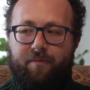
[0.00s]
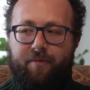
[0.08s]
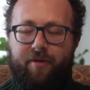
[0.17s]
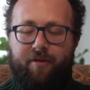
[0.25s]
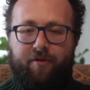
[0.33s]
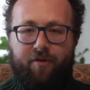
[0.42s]

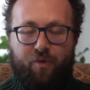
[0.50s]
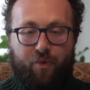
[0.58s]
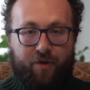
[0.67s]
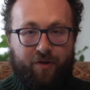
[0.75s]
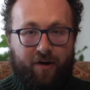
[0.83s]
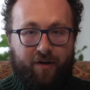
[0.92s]
students were
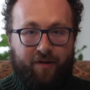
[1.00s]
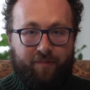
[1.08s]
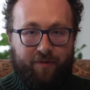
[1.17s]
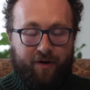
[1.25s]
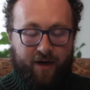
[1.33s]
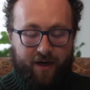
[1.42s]
taught in
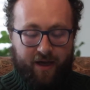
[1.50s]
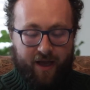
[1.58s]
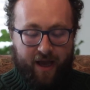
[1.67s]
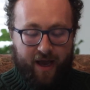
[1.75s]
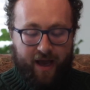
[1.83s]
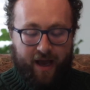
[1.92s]
Prague
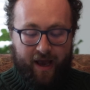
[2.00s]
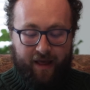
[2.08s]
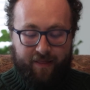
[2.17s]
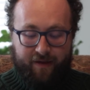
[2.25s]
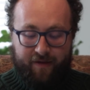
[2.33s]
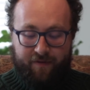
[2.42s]

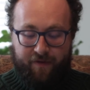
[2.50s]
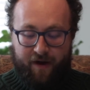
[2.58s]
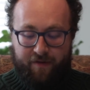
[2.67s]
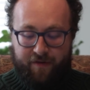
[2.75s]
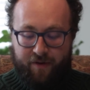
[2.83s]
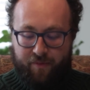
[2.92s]
and the
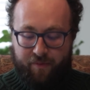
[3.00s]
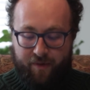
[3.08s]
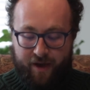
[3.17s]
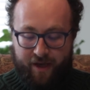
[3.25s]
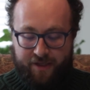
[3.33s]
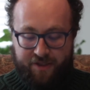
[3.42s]
evolving
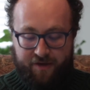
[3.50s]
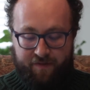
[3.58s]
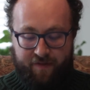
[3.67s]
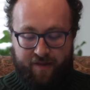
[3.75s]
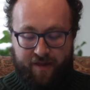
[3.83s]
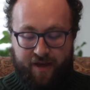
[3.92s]
ways of
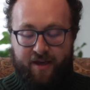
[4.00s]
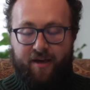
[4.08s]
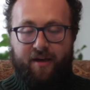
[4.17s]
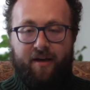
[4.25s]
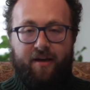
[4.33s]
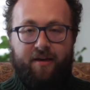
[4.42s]
thinking